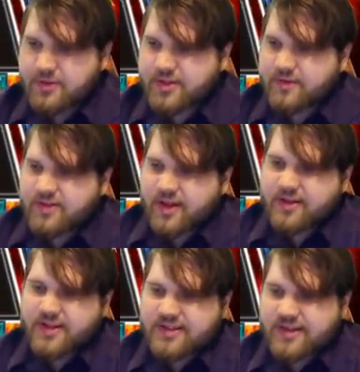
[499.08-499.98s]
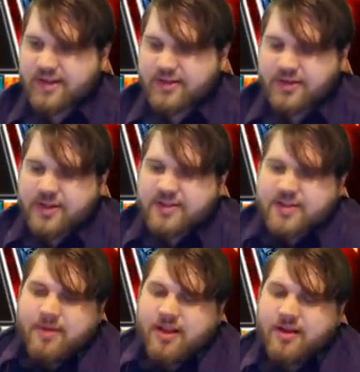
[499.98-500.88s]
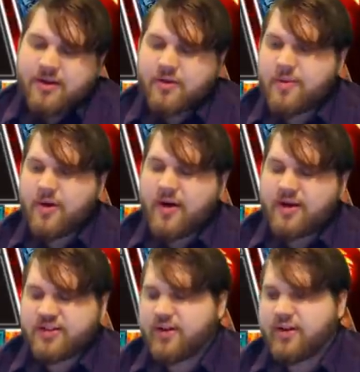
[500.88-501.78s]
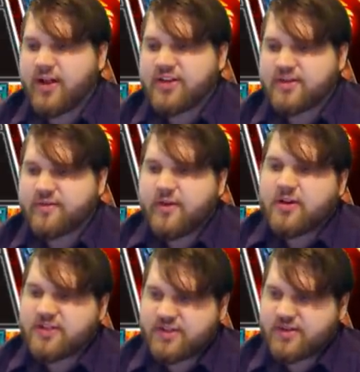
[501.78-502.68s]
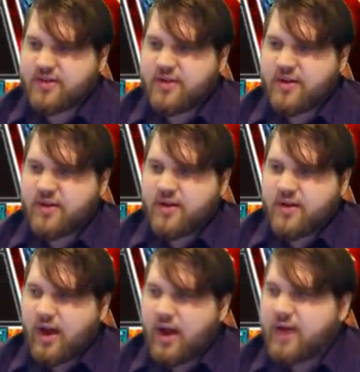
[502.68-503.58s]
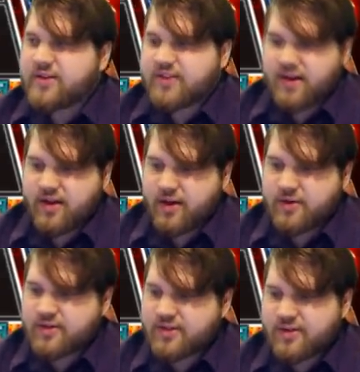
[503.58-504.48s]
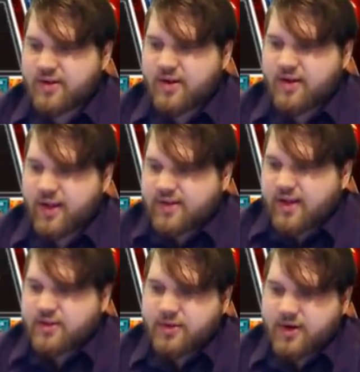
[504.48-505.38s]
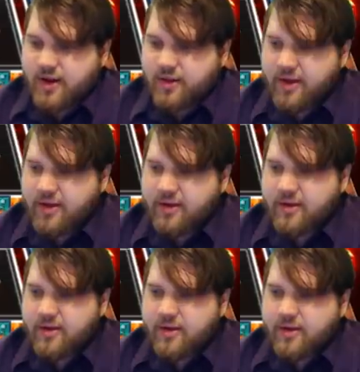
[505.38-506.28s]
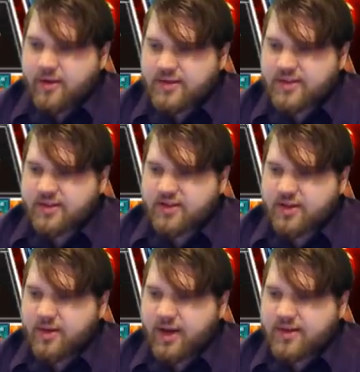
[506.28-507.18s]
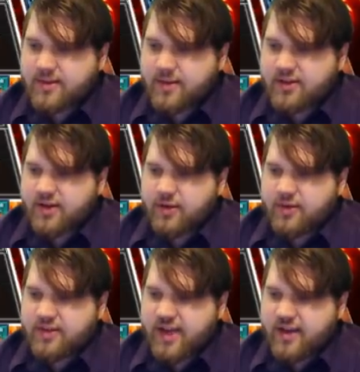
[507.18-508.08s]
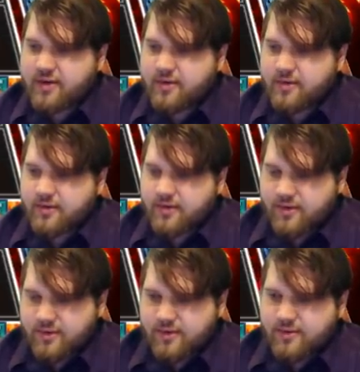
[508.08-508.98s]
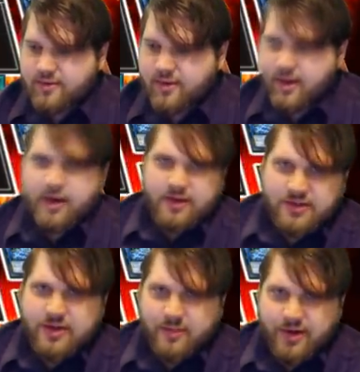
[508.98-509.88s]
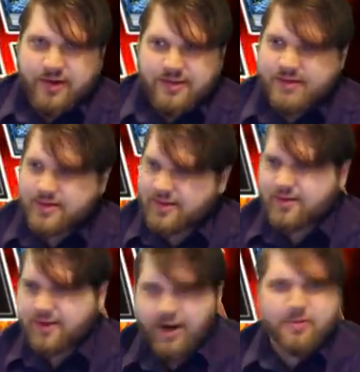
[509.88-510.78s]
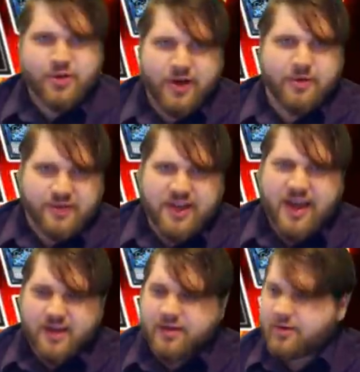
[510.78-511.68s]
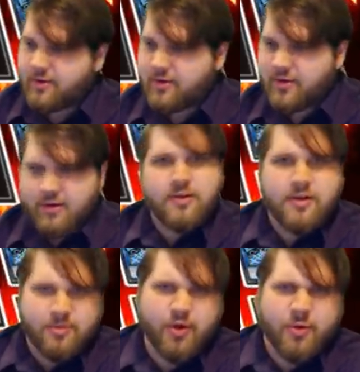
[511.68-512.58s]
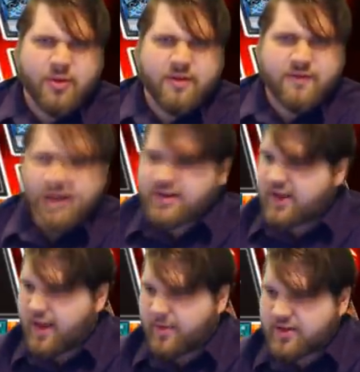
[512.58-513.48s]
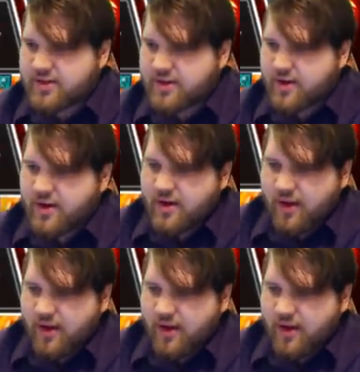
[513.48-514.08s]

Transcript: You should have done this to at least get my Link Kuriboh out of circulation first. Honesty, Neos. That's not doing anything. This isn't Gem Knights. I'm not trying to attack you. It is Gem Knights, and I'm trying to attack you, but with effect damage.